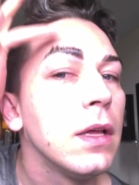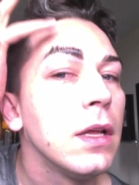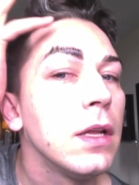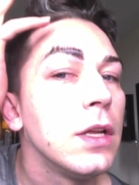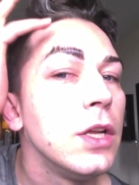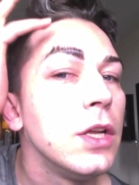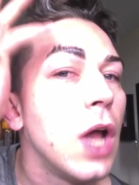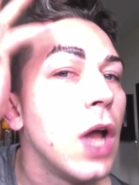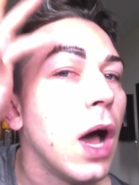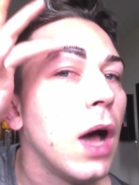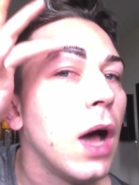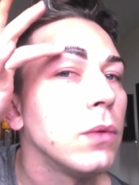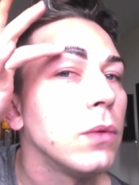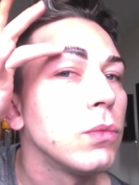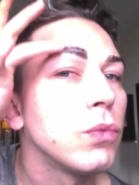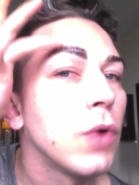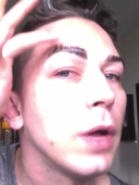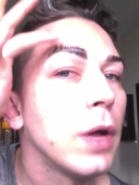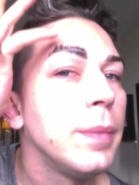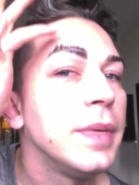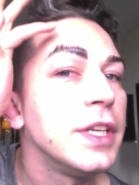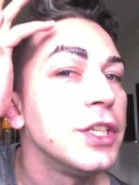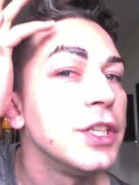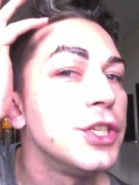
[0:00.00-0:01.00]
not
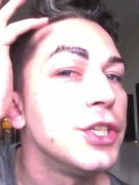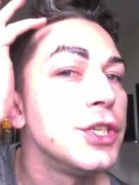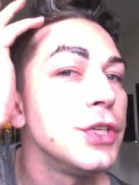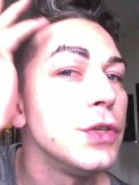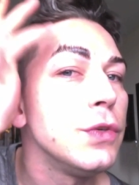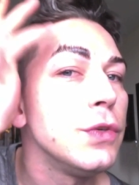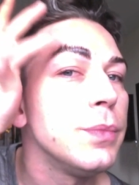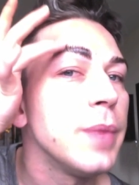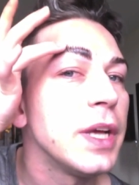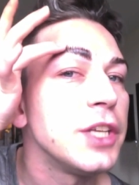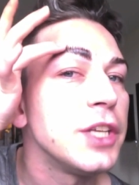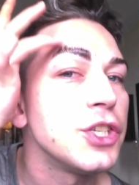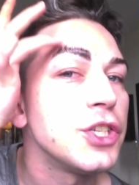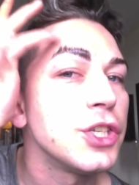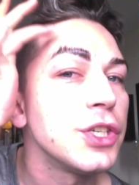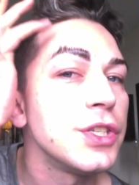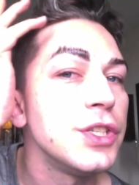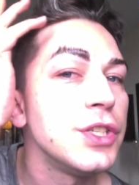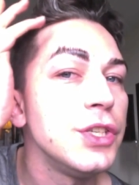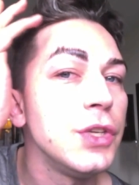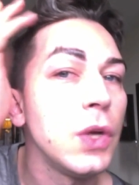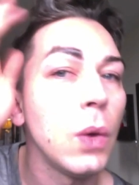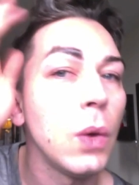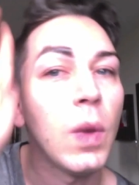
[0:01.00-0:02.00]
rubbing too much
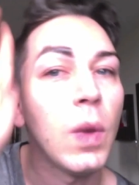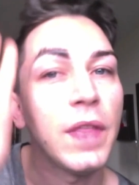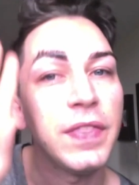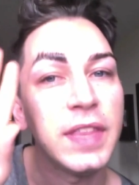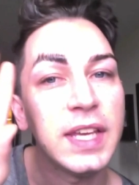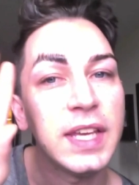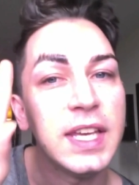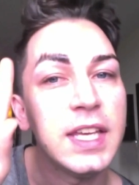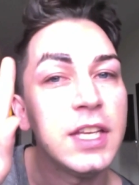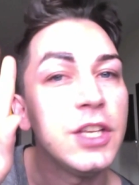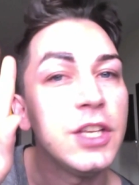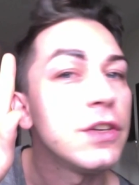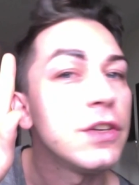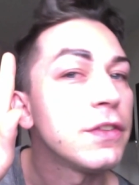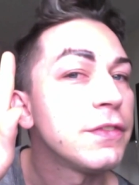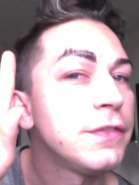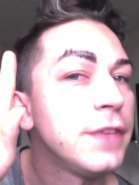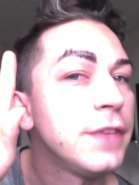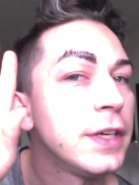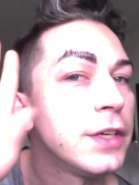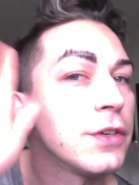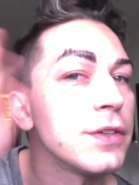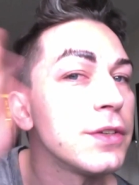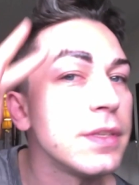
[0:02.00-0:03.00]
because you don't want the heat of your
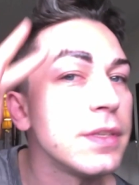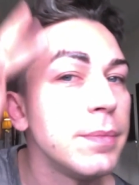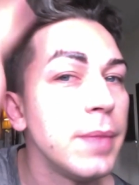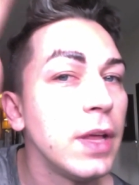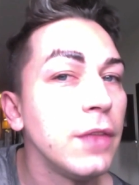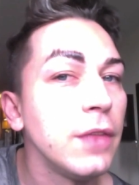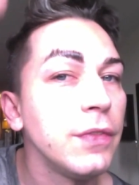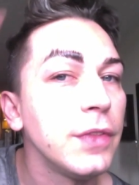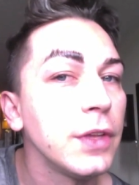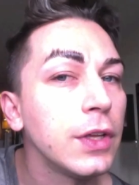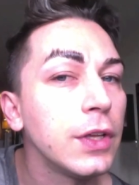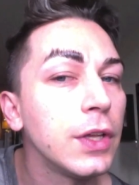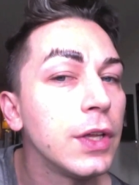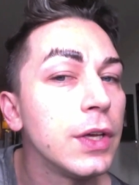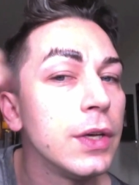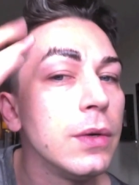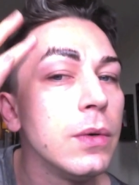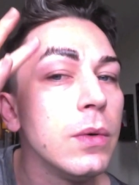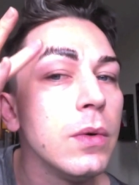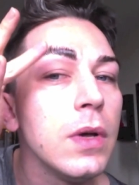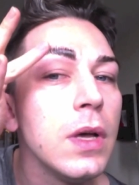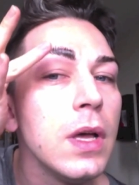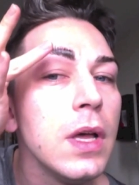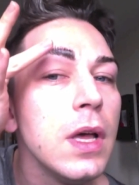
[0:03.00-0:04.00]
finger to melt the
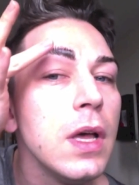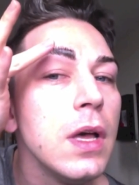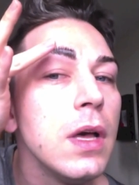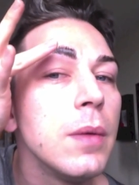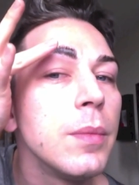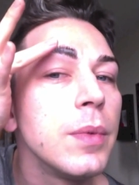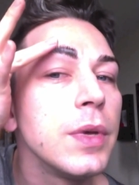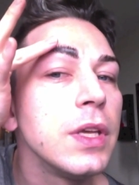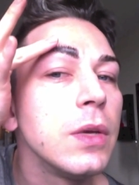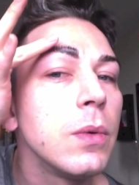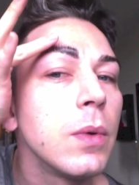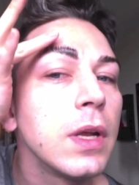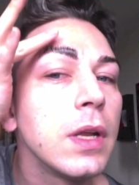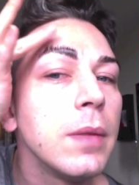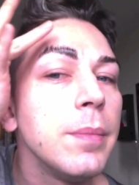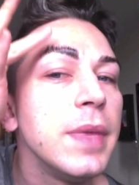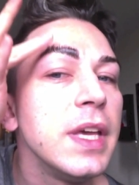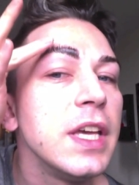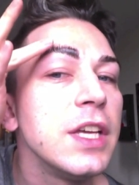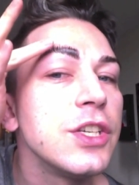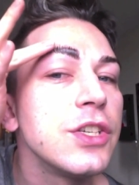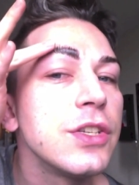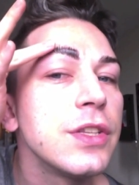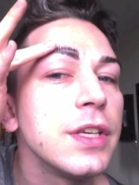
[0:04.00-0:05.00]
glue, but you want to
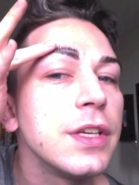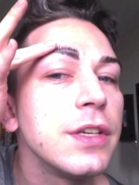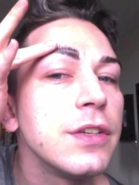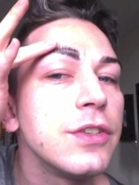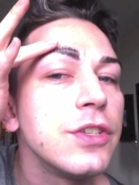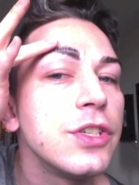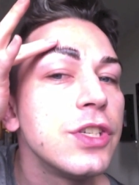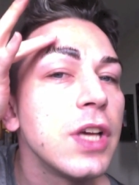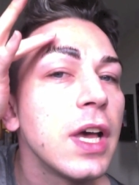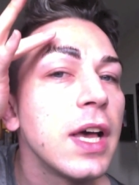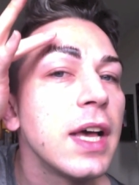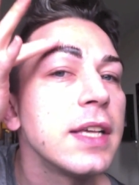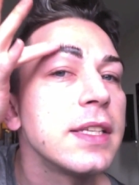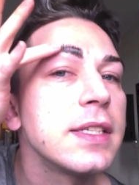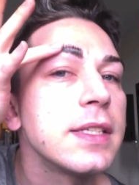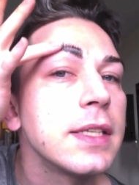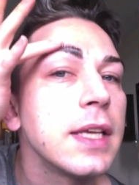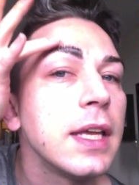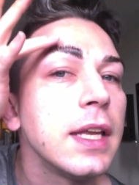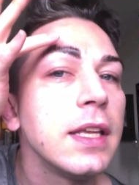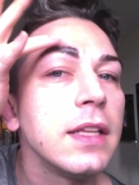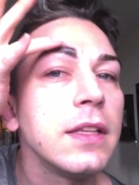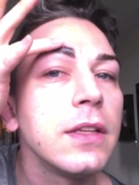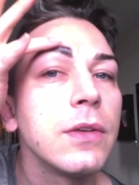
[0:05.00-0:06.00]
make sure that you're just
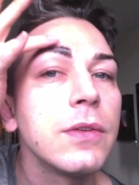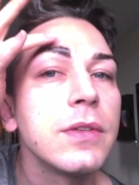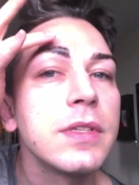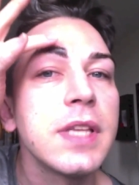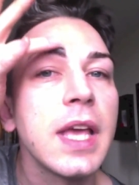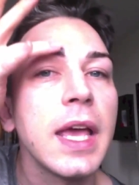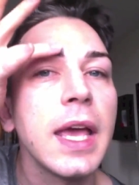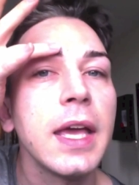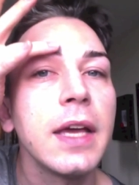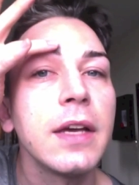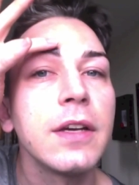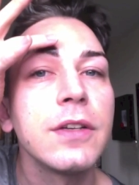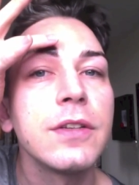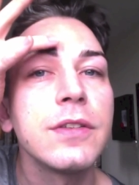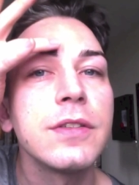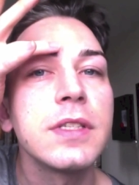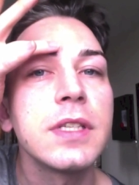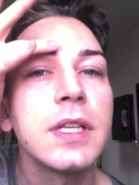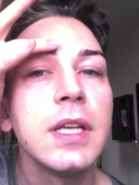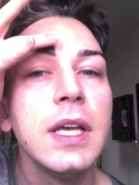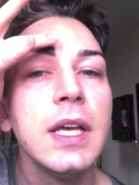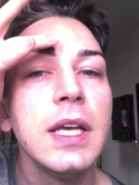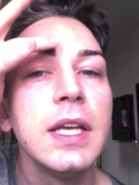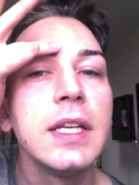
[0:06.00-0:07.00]
getting those
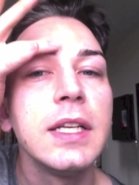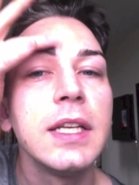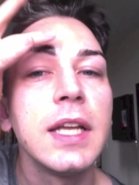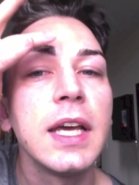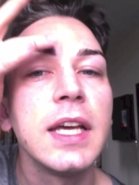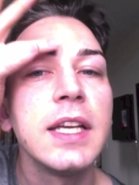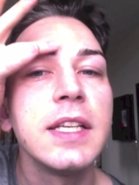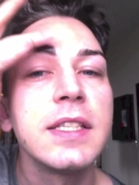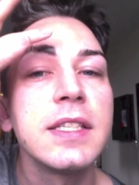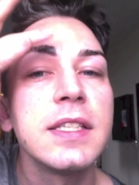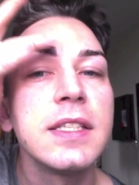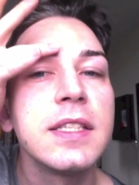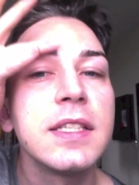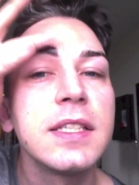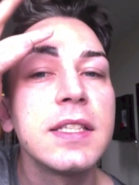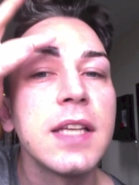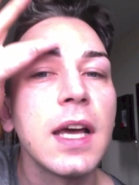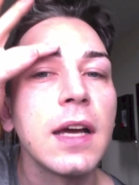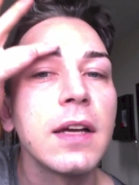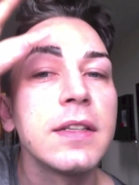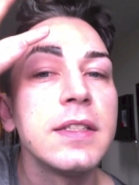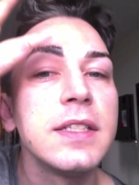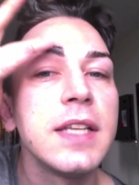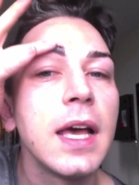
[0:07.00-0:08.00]
hairs nice and
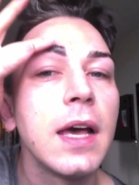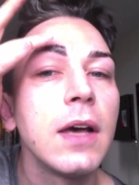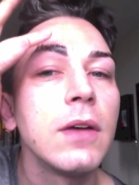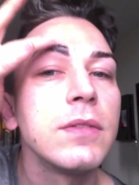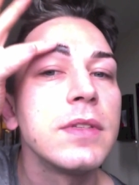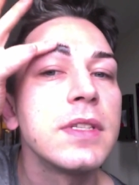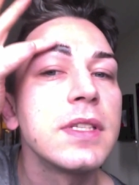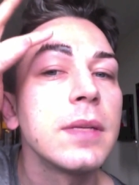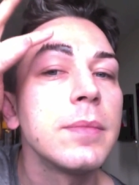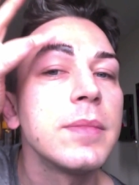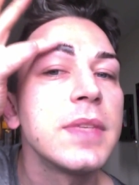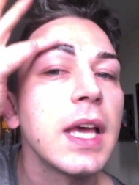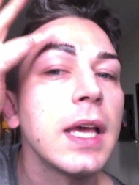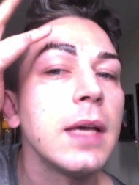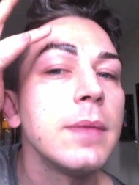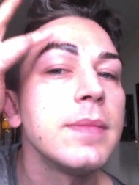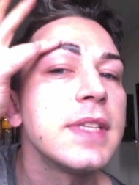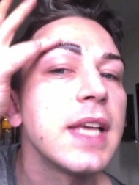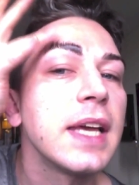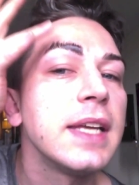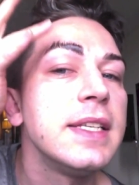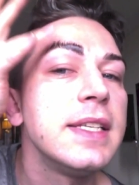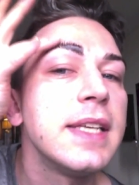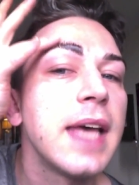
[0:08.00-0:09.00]
stuck down. Sometimes
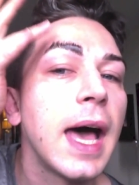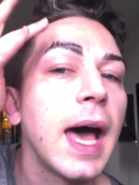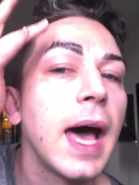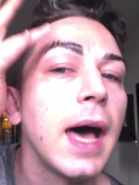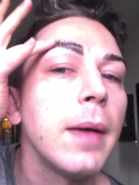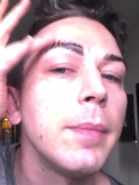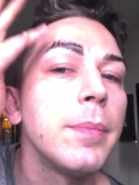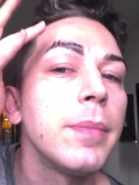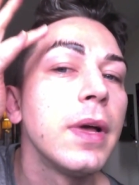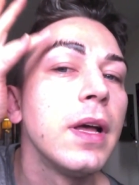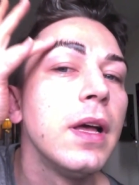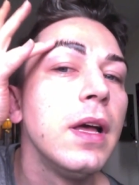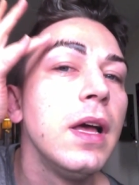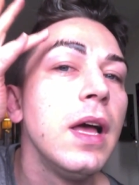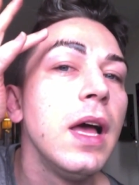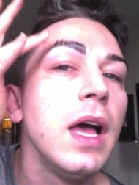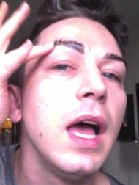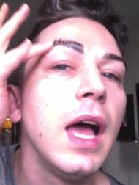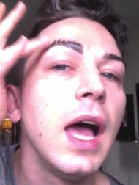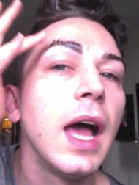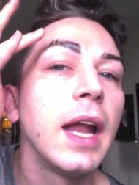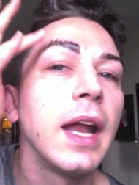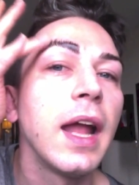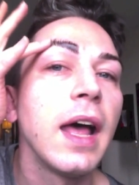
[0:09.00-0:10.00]
I tap,
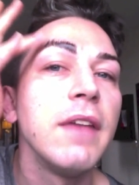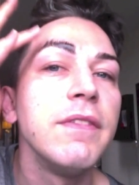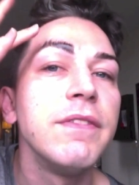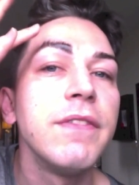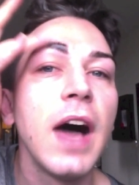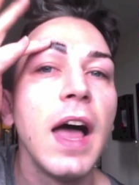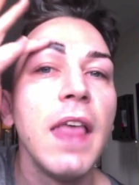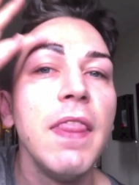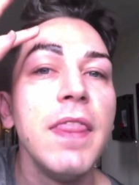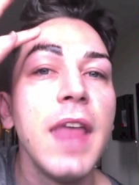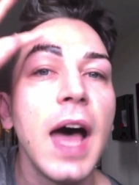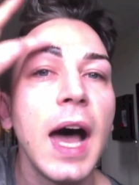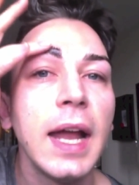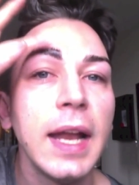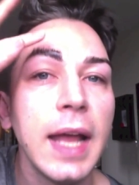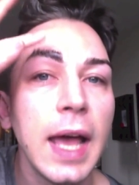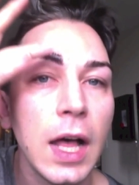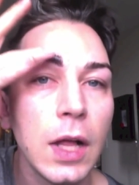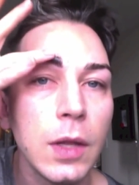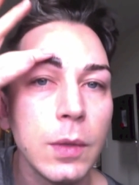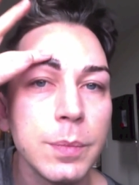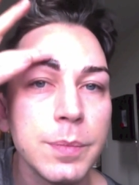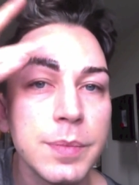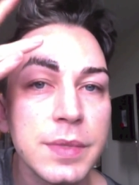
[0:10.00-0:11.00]
and I find that
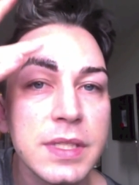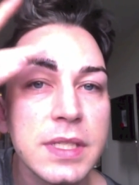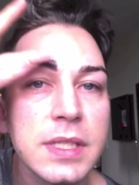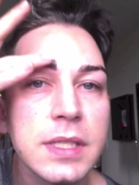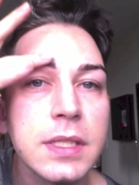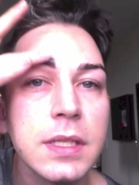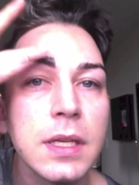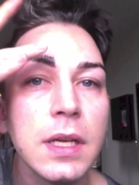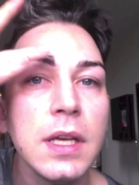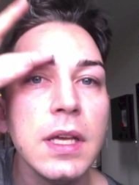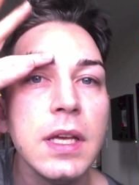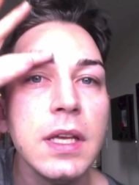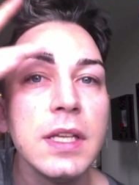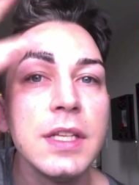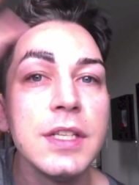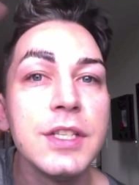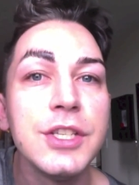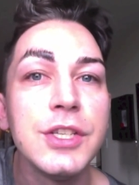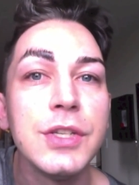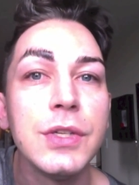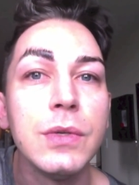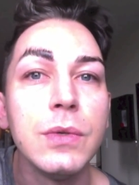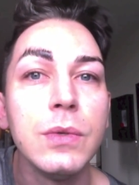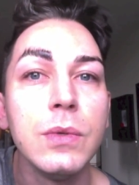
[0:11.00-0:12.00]
helps
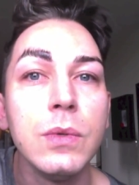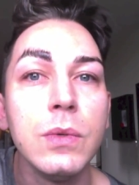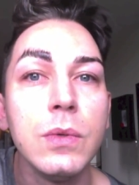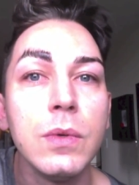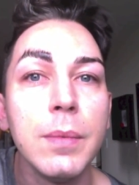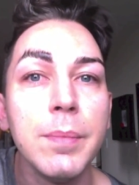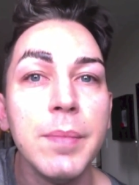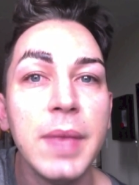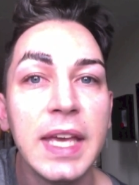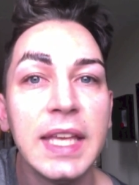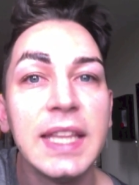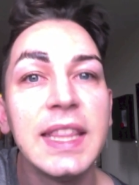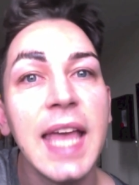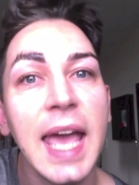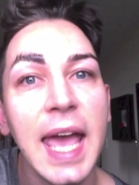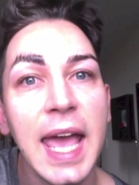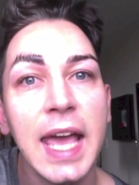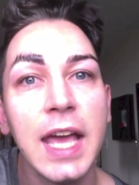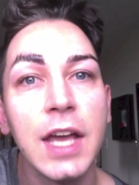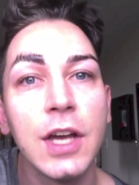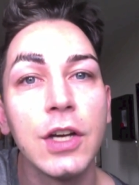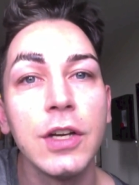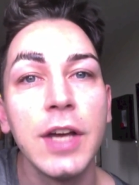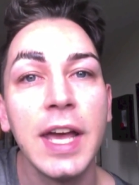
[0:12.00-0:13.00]
to make the
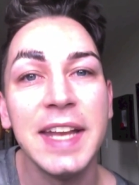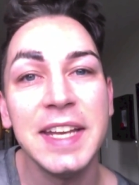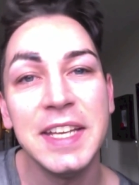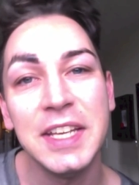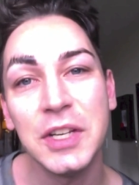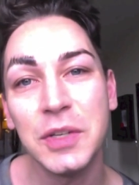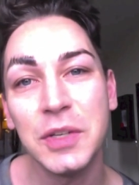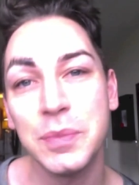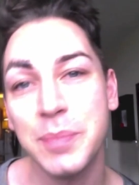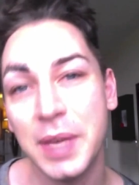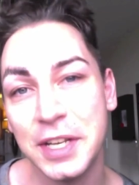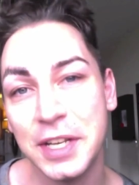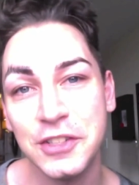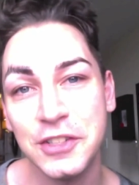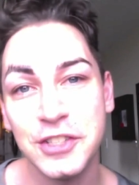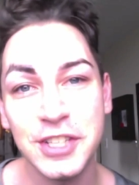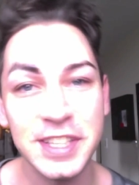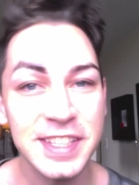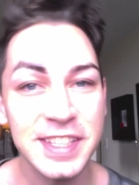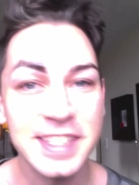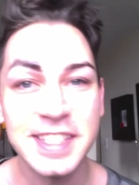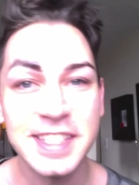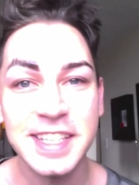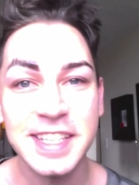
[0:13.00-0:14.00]
hair adhere better
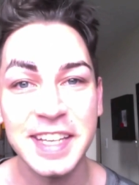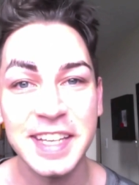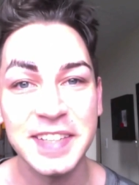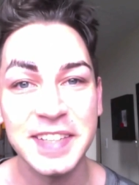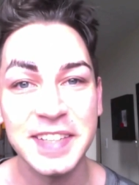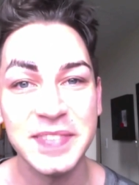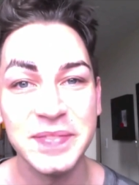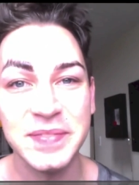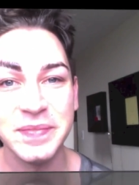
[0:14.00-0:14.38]
to the skin.